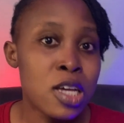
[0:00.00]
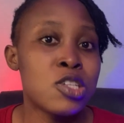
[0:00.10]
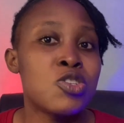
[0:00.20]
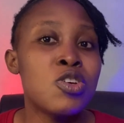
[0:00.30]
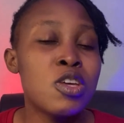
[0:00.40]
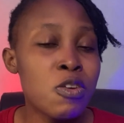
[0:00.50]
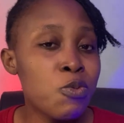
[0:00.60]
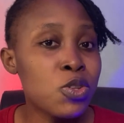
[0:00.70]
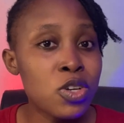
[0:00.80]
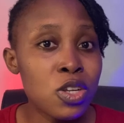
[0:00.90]
So if
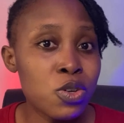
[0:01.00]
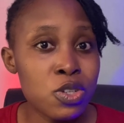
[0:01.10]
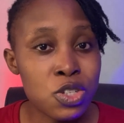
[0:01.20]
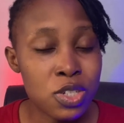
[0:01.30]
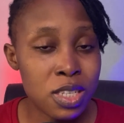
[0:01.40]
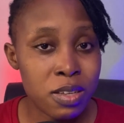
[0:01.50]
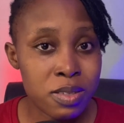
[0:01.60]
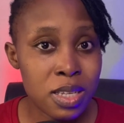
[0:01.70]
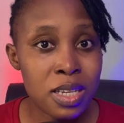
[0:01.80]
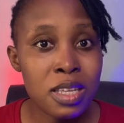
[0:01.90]
with all the conditions that I
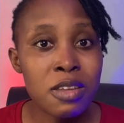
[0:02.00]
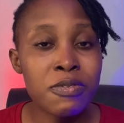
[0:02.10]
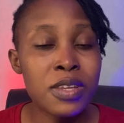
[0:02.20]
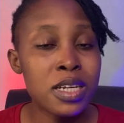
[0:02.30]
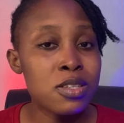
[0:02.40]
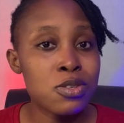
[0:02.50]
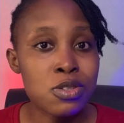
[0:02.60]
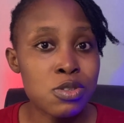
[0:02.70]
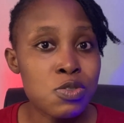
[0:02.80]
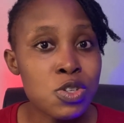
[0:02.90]
said, if that is your
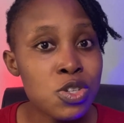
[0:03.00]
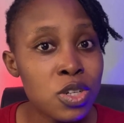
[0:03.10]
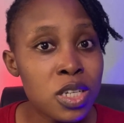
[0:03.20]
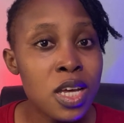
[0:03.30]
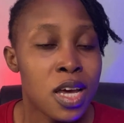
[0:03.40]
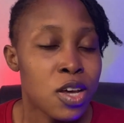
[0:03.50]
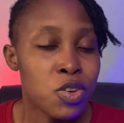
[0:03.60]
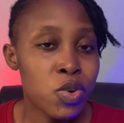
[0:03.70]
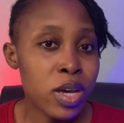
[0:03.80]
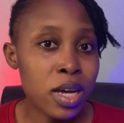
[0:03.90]
situation,
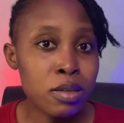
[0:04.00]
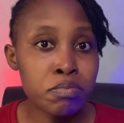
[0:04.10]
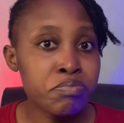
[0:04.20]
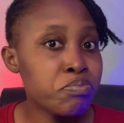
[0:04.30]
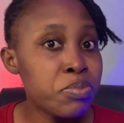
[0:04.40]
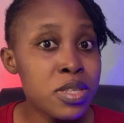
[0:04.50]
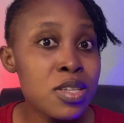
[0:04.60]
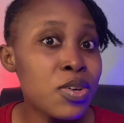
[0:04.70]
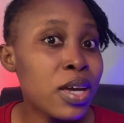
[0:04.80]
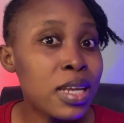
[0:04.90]
you can put in
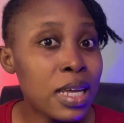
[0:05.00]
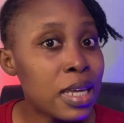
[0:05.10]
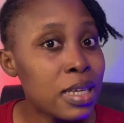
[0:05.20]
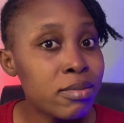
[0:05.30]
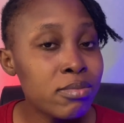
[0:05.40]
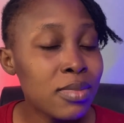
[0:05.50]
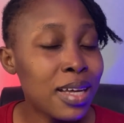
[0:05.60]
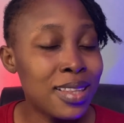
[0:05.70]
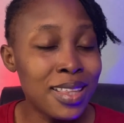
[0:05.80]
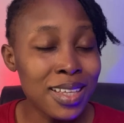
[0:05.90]
your NIN. I
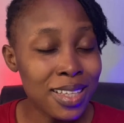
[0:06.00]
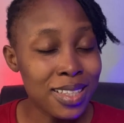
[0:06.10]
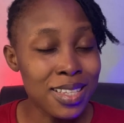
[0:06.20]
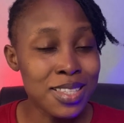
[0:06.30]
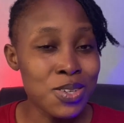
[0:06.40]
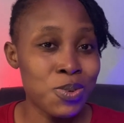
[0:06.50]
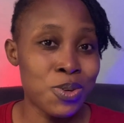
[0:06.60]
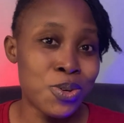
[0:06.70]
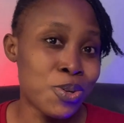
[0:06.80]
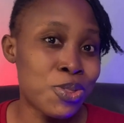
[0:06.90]
think the thing
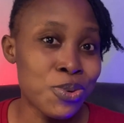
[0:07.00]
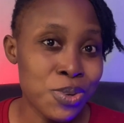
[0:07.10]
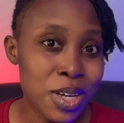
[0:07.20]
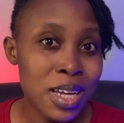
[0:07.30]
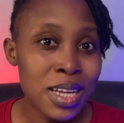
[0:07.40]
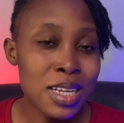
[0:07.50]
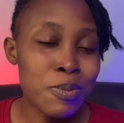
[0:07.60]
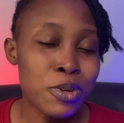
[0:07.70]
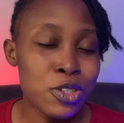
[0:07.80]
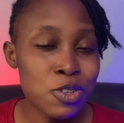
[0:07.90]
will go through, the
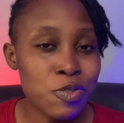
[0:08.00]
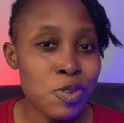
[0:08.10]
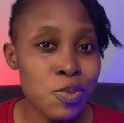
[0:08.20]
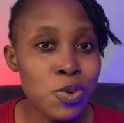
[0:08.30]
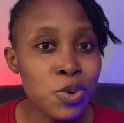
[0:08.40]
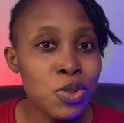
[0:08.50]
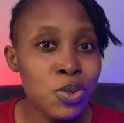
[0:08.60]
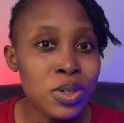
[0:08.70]
application form will go through.